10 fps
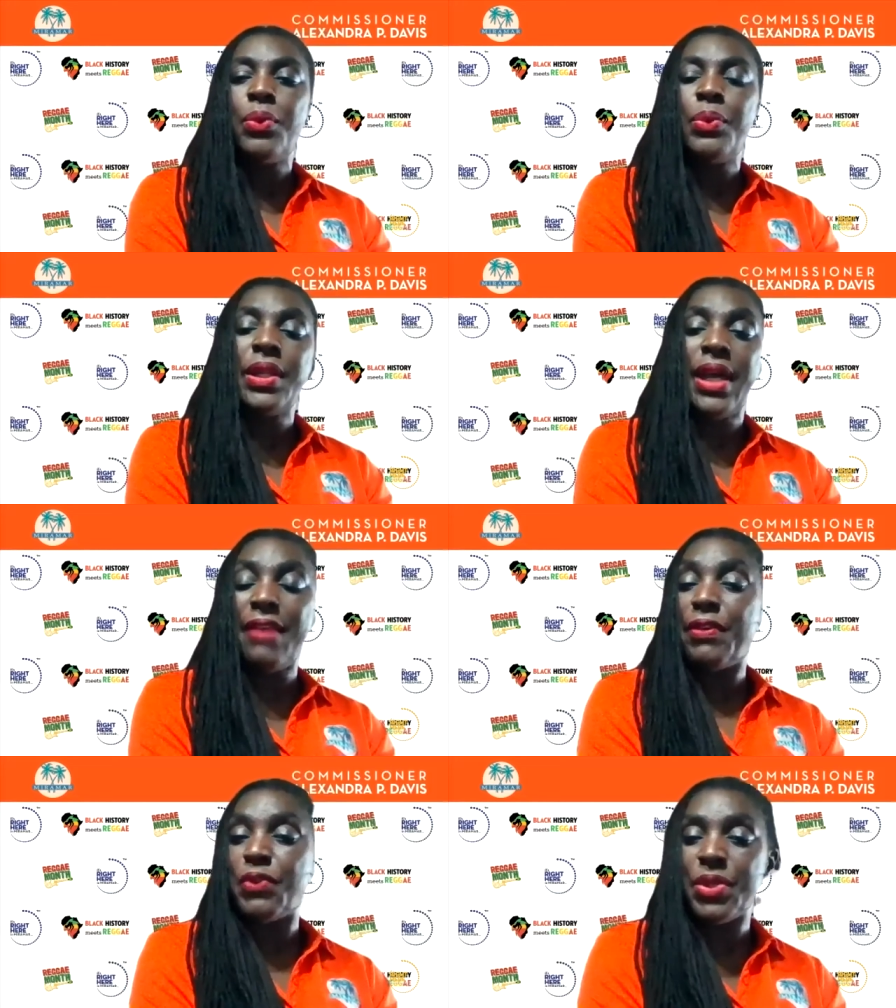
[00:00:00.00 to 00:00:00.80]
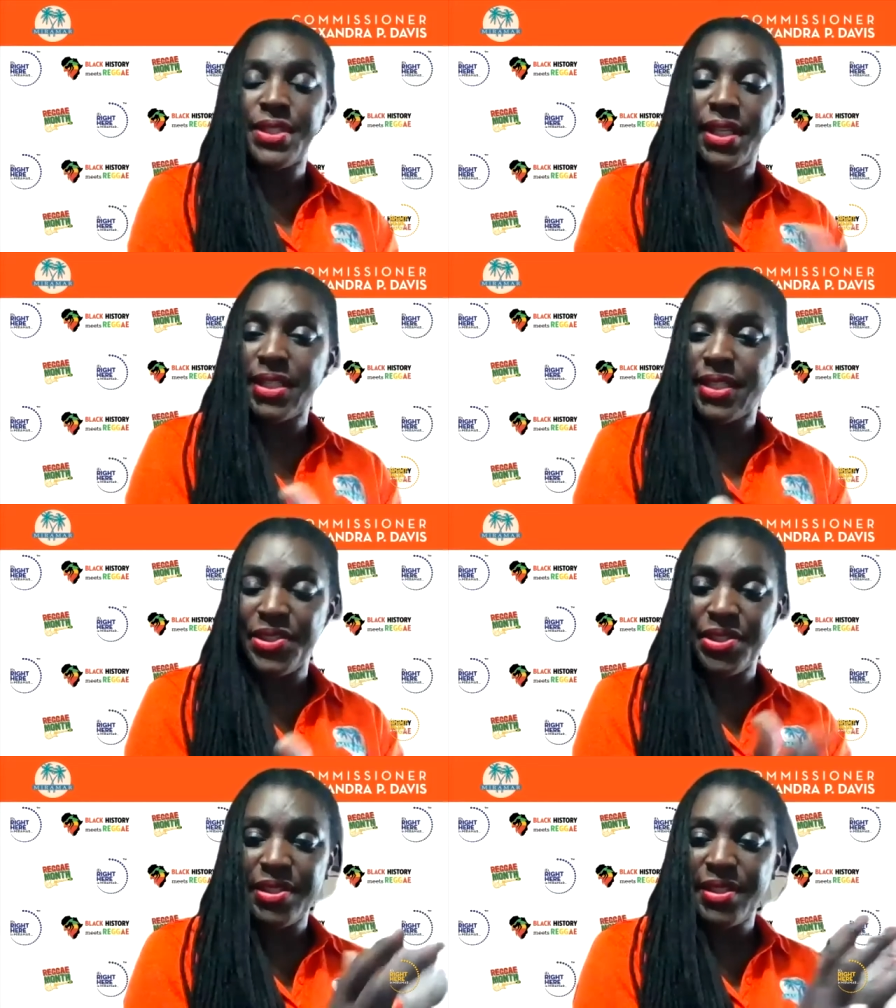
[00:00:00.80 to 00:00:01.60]
We'll have, of course,
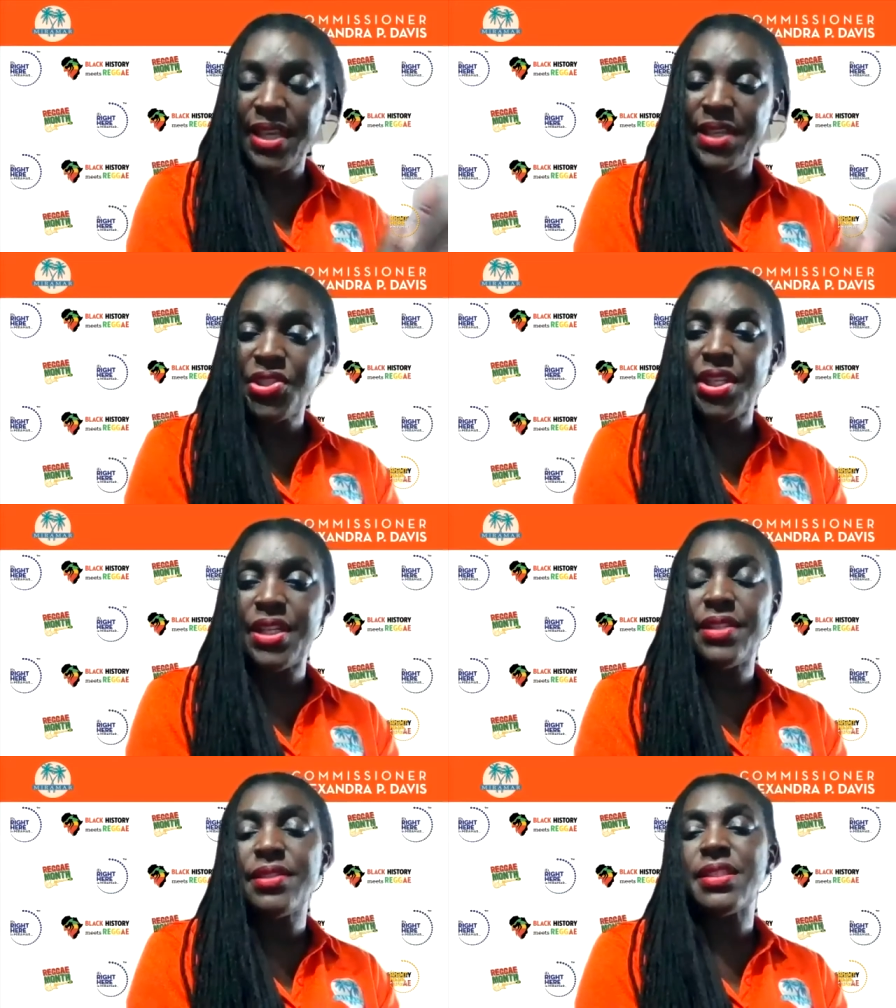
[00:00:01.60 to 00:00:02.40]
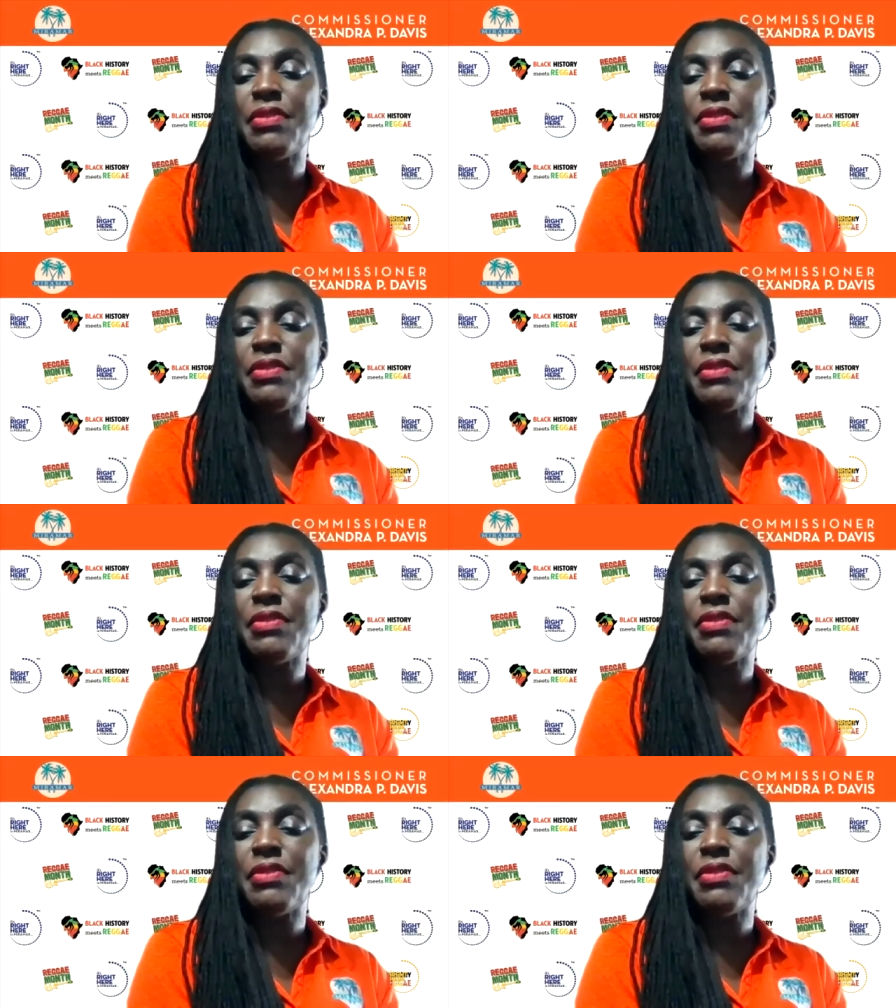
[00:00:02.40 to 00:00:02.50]
sanitizing stations.